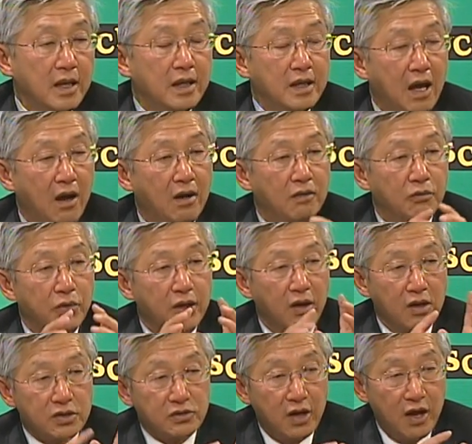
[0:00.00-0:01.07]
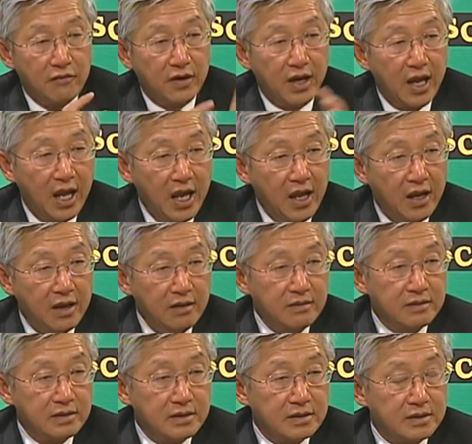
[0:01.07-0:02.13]
Now we also have an A.
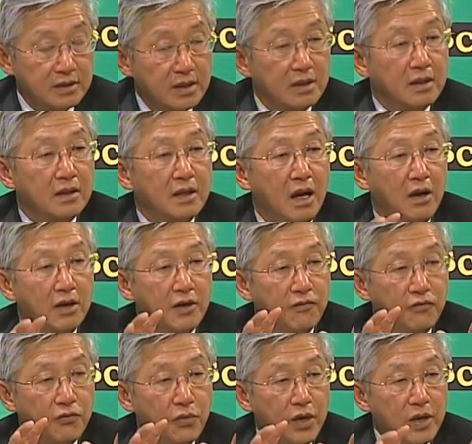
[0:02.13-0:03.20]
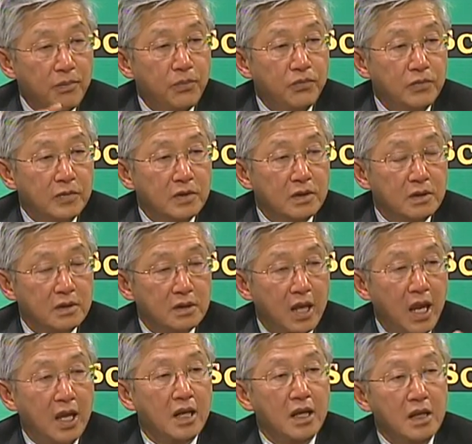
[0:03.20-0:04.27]
Now if we
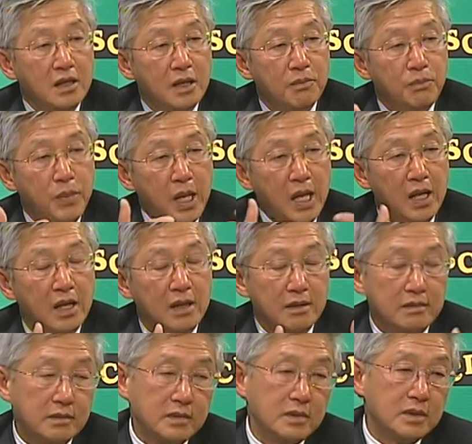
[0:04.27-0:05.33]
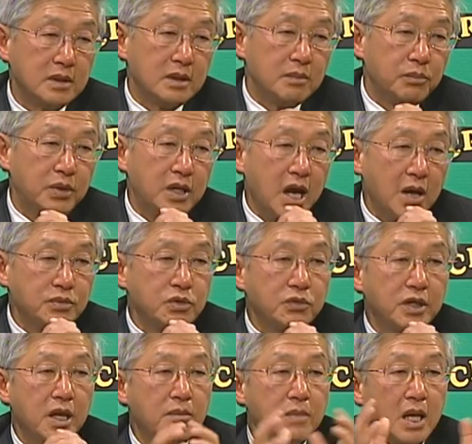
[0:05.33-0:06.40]
take in a B, perhaps we
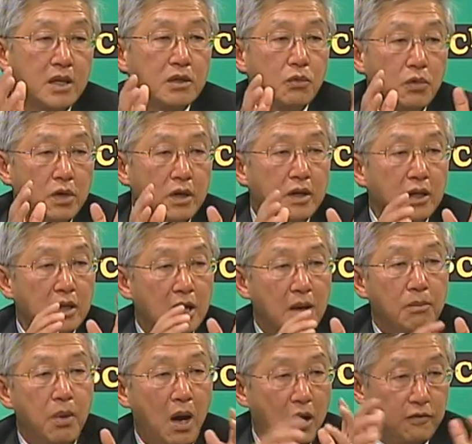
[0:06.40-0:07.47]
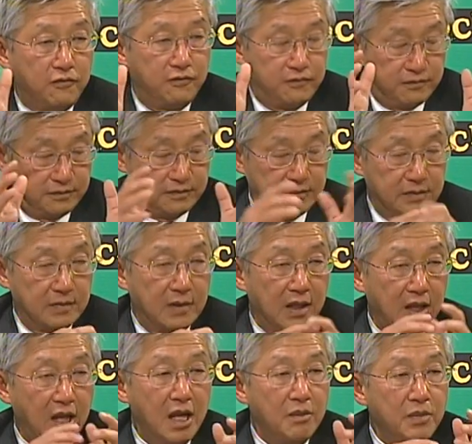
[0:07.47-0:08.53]
can make the word above,
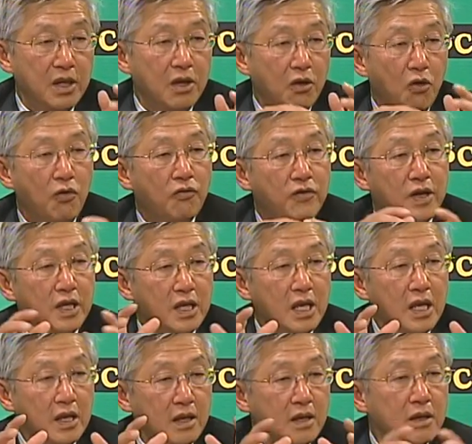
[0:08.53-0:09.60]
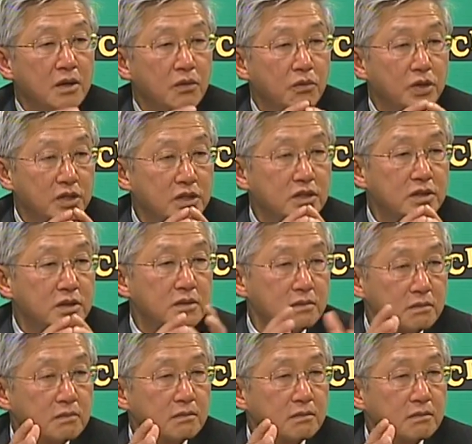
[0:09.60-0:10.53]
ABOVE, which is